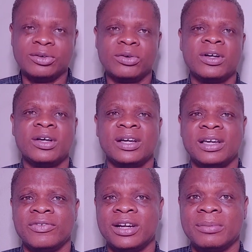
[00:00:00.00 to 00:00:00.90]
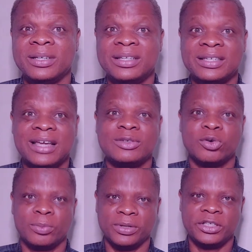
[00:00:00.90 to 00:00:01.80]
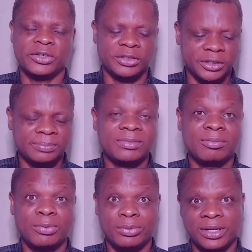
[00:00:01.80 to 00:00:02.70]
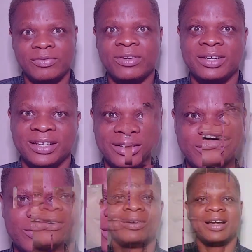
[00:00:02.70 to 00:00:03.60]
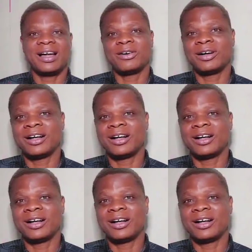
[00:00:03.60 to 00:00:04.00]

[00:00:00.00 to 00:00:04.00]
I know if Olamide decides to open a church, people definitely. No, I